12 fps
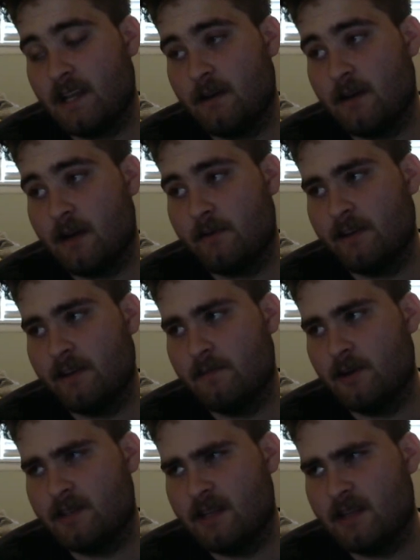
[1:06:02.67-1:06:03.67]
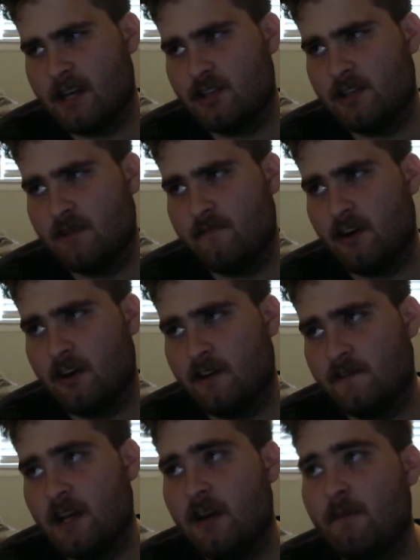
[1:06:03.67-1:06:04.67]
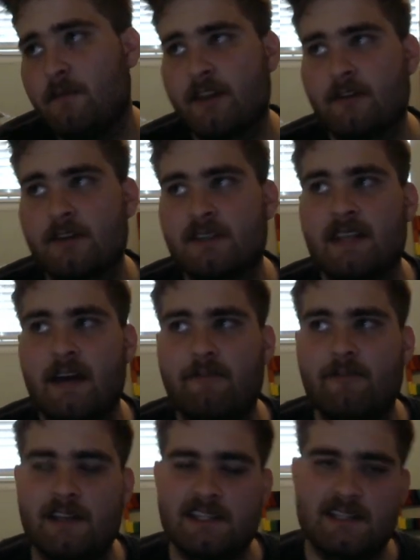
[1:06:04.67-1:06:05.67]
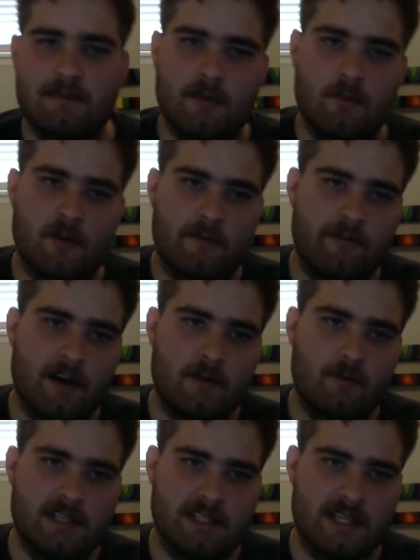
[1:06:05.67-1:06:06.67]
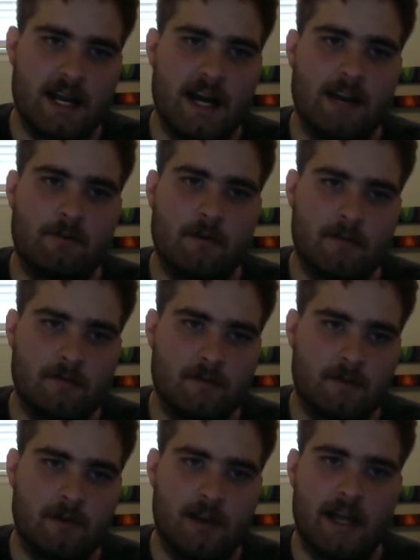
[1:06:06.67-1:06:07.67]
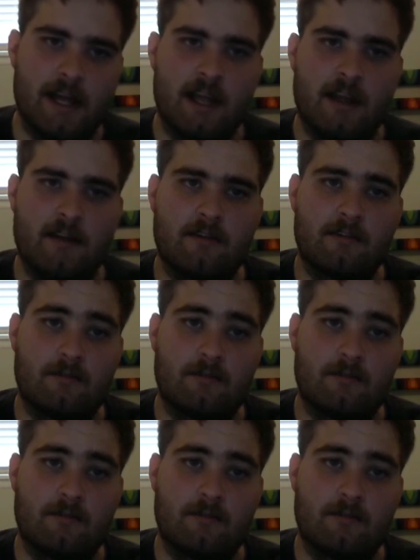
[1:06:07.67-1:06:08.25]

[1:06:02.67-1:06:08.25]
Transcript: really the most deduction involved, but they're definitely some of the more fun ones that I remember playing